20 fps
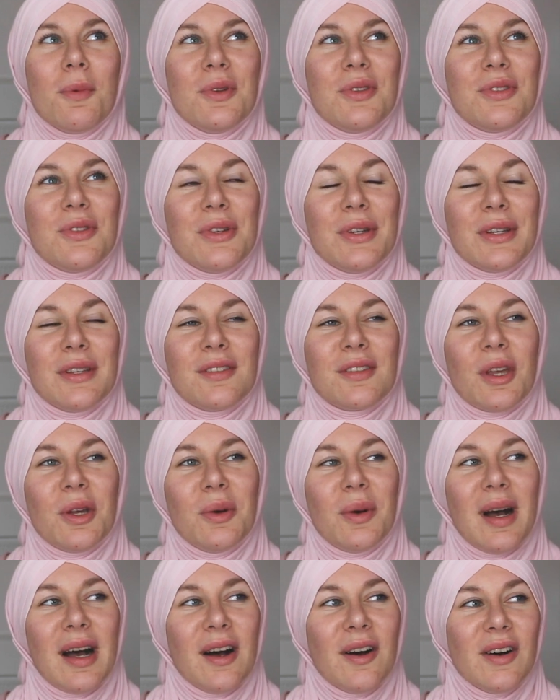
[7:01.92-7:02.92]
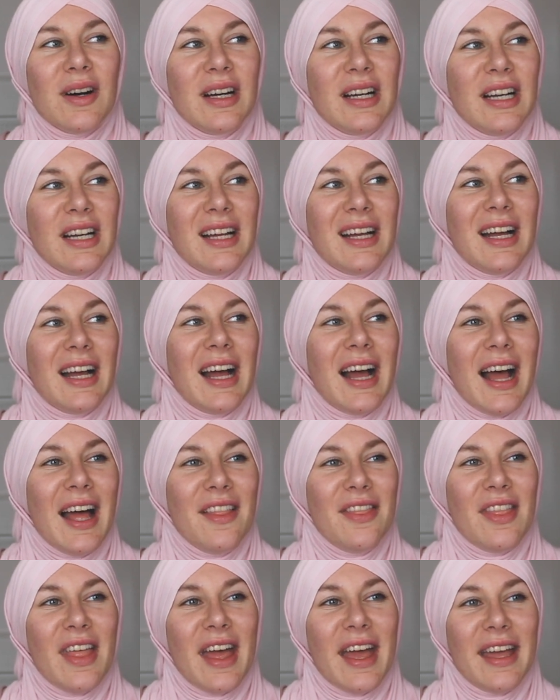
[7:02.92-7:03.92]
was doing so well.
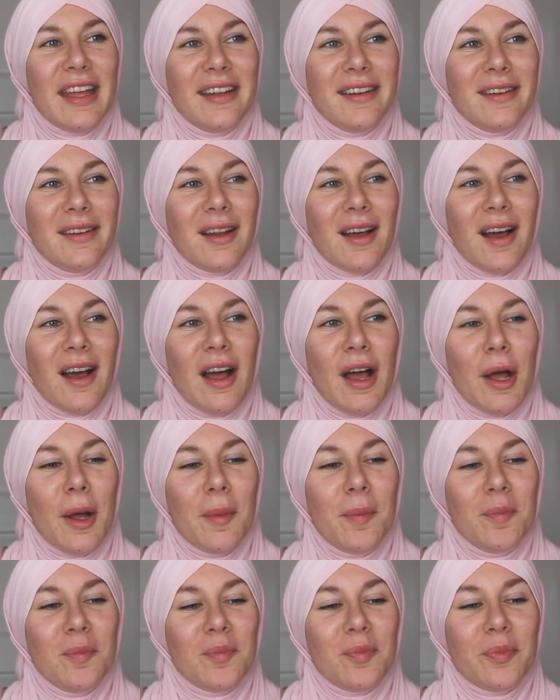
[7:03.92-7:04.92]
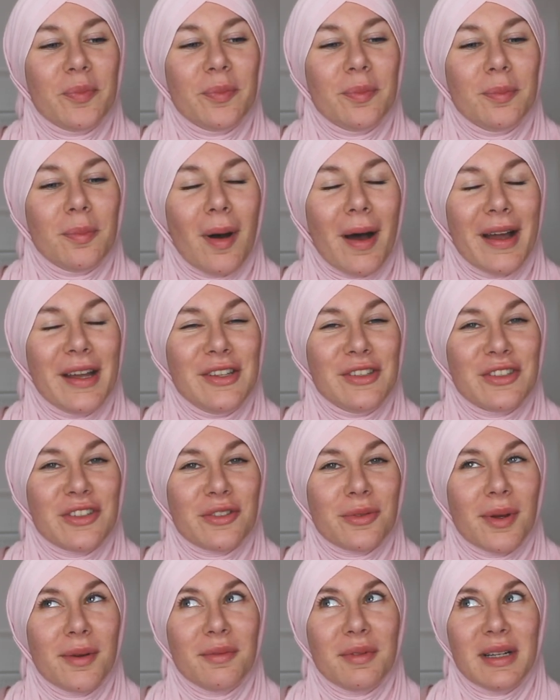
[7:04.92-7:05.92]
And then mine
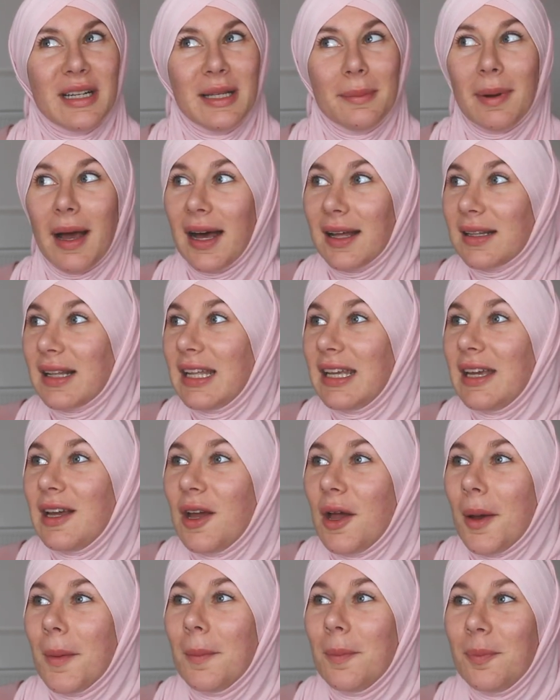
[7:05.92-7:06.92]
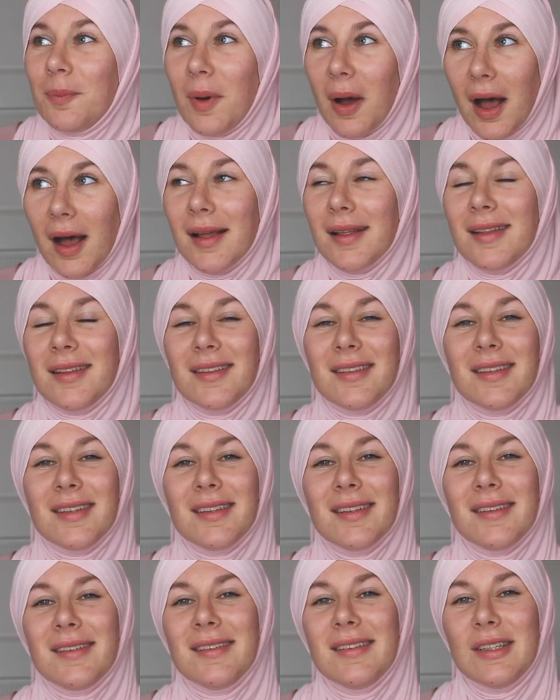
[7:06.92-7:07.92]
just went really badly. But
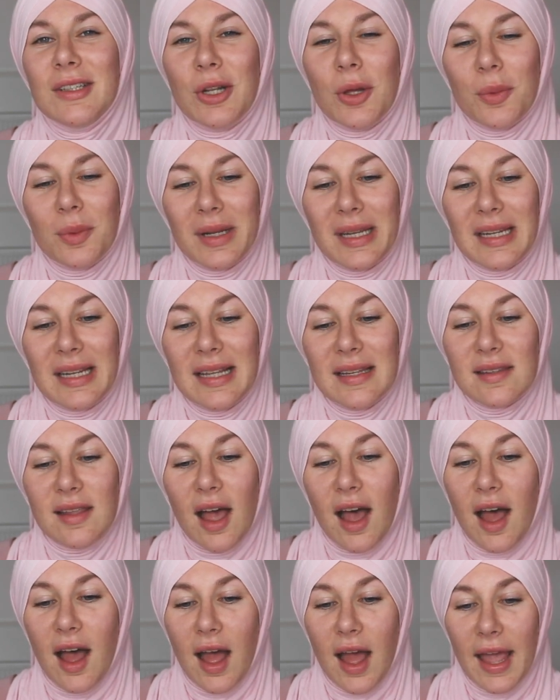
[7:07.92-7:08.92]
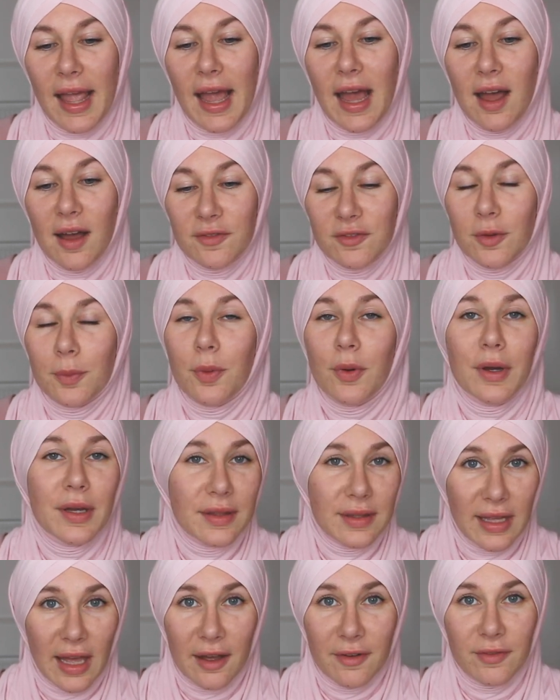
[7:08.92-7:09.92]
you know what it is? I have to put
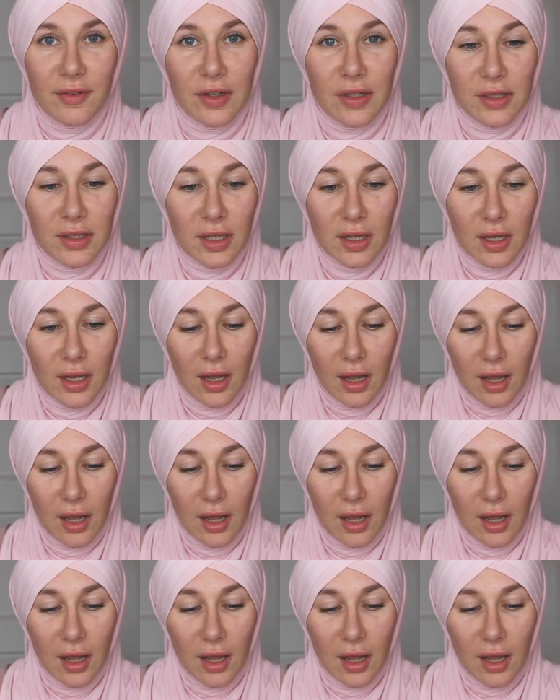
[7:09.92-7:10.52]
in the effort.